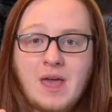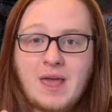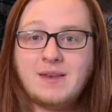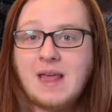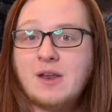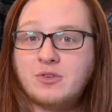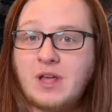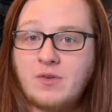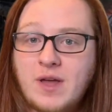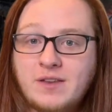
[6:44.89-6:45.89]
a
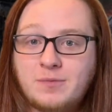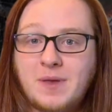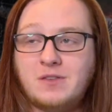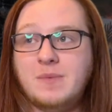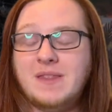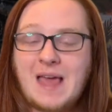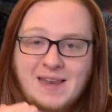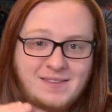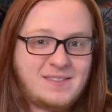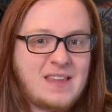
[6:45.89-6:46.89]
Nanotyrannus specimen
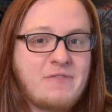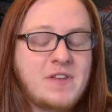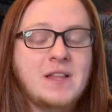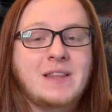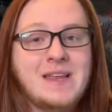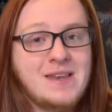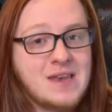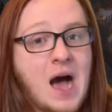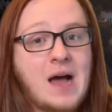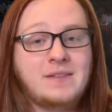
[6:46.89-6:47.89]
that is definitely
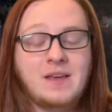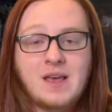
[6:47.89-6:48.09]
not